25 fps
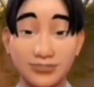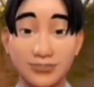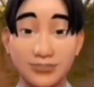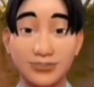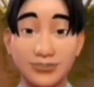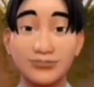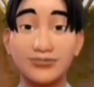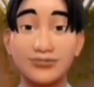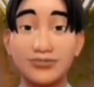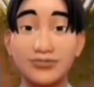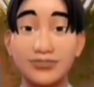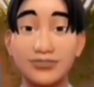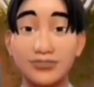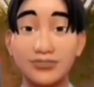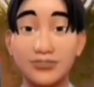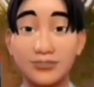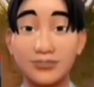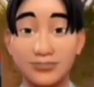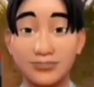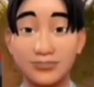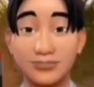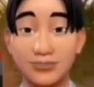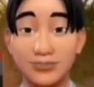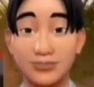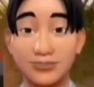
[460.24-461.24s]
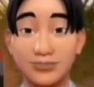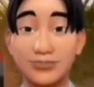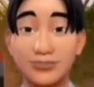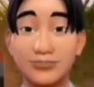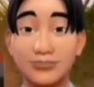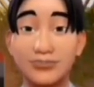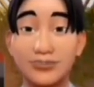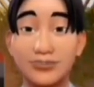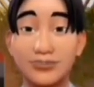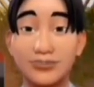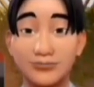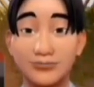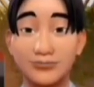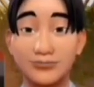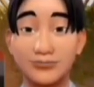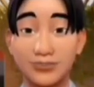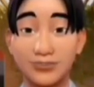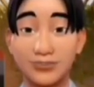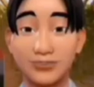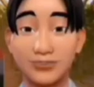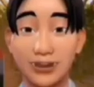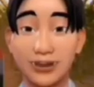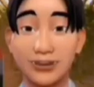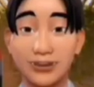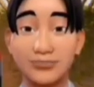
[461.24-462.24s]
and in the power of attorney
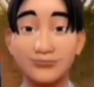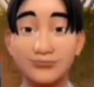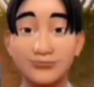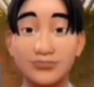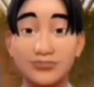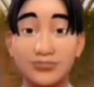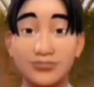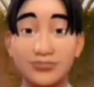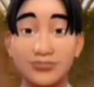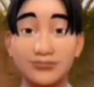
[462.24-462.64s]
document,